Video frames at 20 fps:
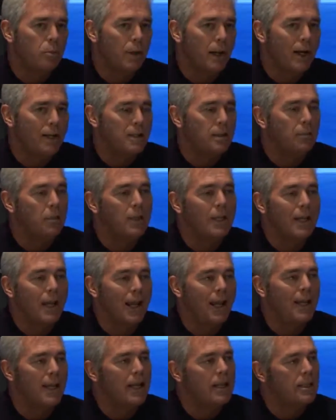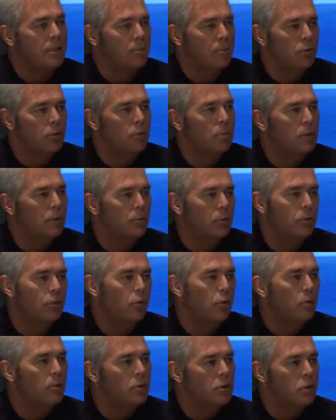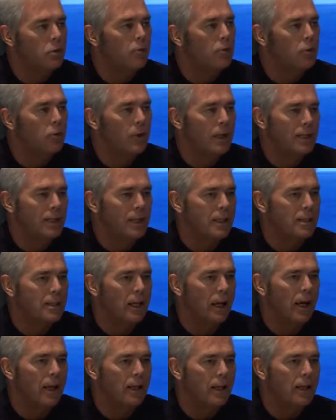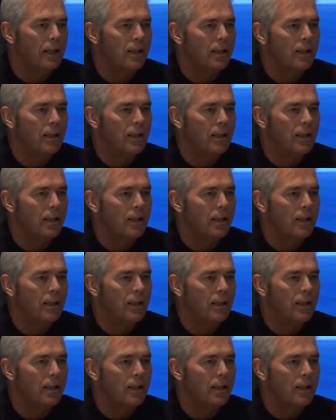possibly an 8x improvement in performance over DirectX 9.